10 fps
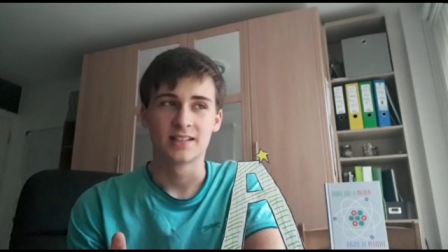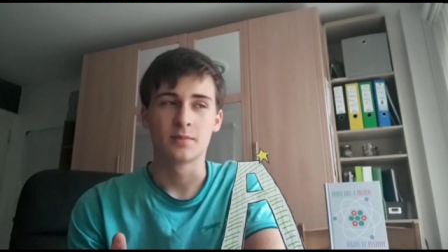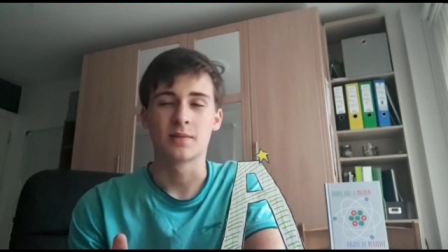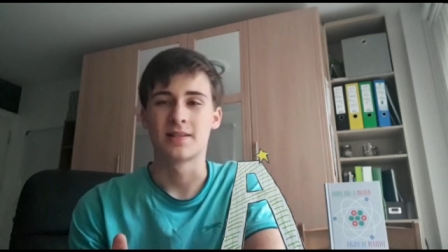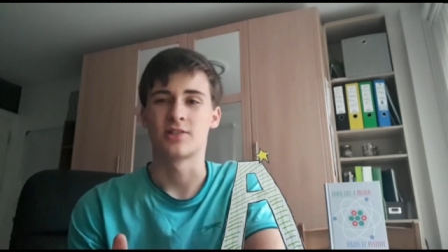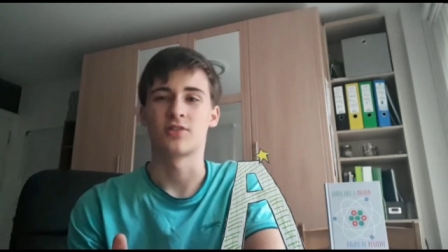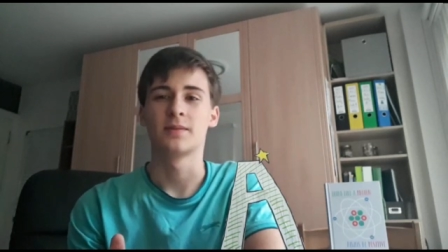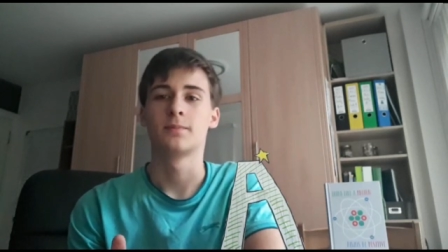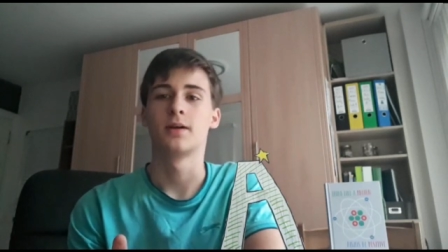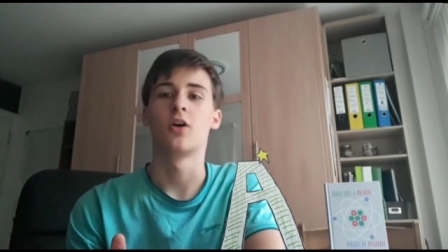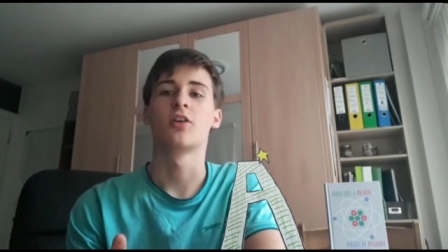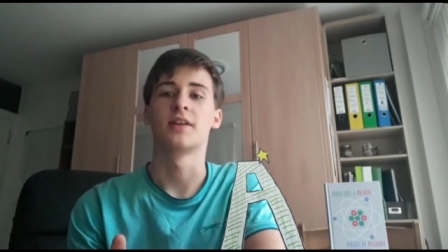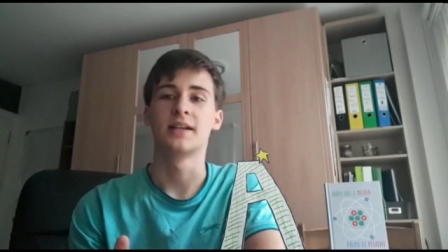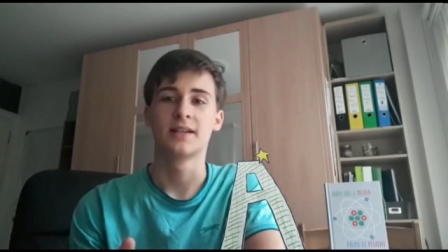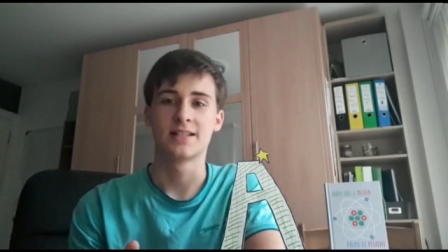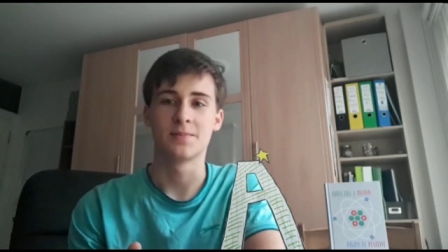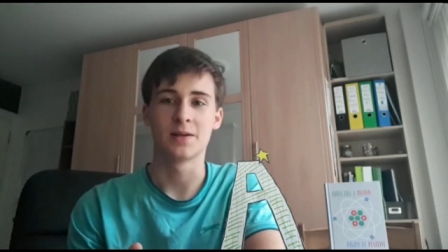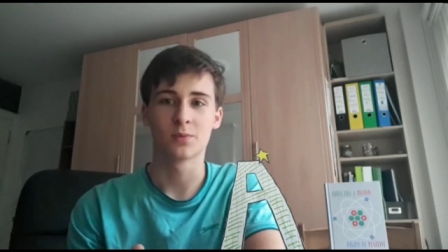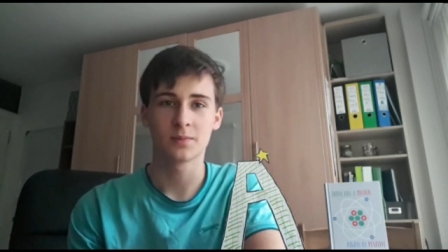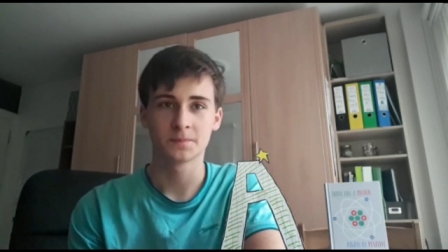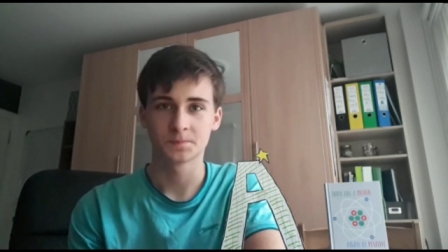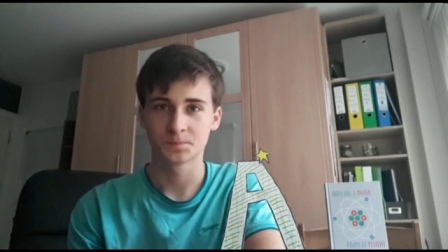sometimes history, but RE is the main one.